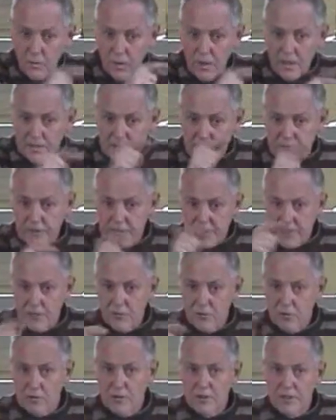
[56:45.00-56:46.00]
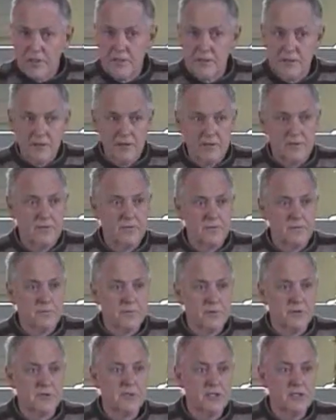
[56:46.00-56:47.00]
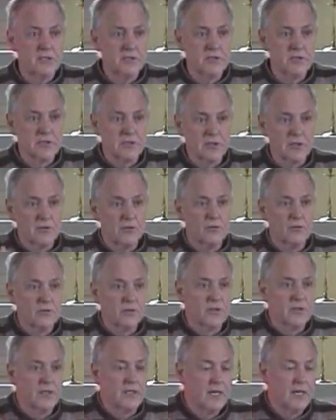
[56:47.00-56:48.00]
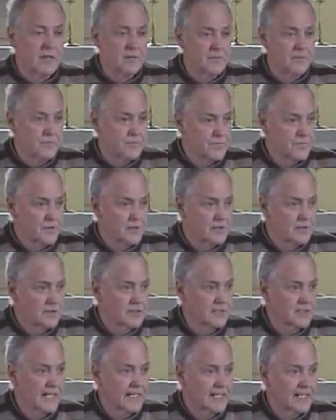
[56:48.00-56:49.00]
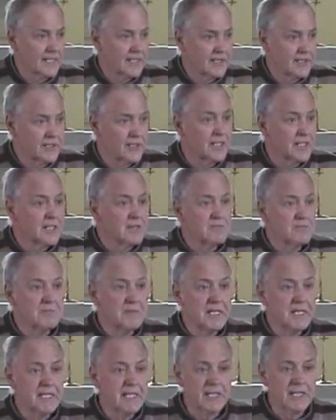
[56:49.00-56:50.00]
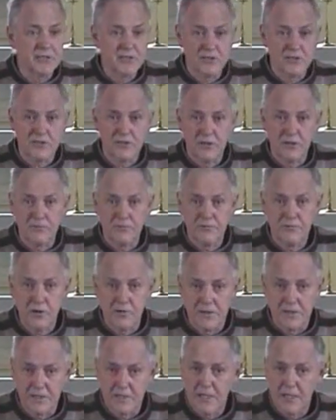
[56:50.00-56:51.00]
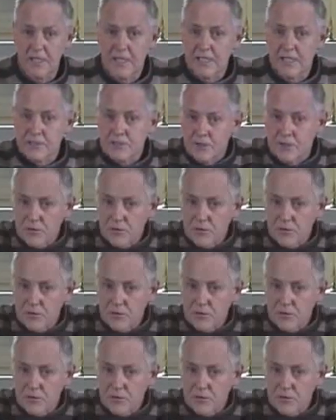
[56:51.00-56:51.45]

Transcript: while you're reading all the procedures and all the dangling meanings that come from it.